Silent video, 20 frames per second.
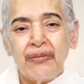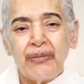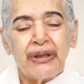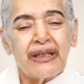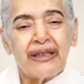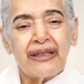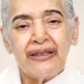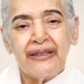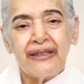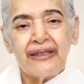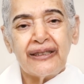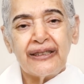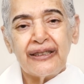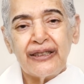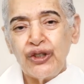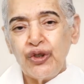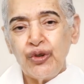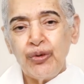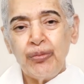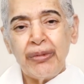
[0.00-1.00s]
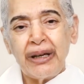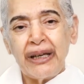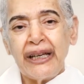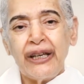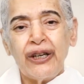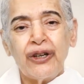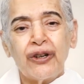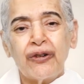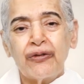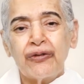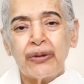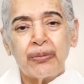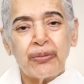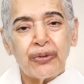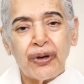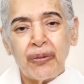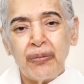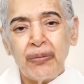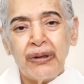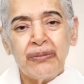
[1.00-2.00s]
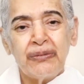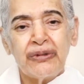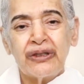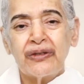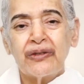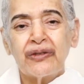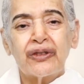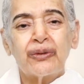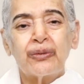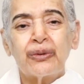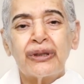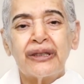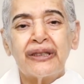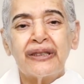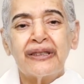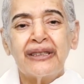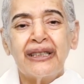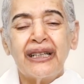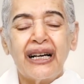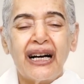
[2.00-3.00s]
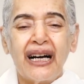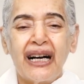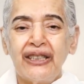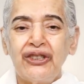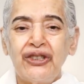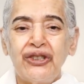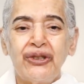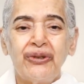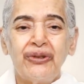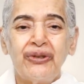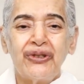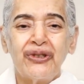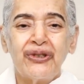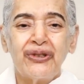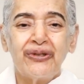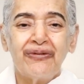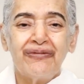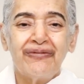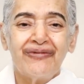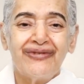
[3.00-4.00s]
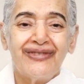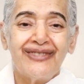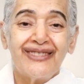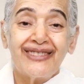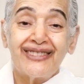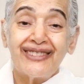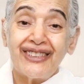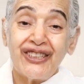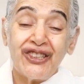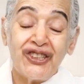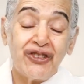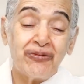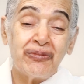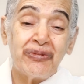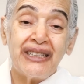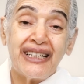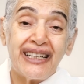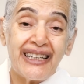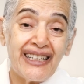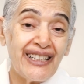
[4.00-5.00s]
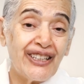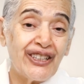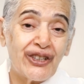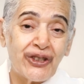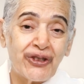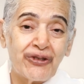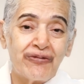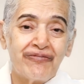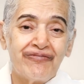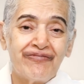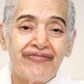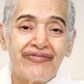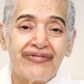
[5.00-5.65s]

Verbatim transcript: because so many of the problems of the world are due to human ego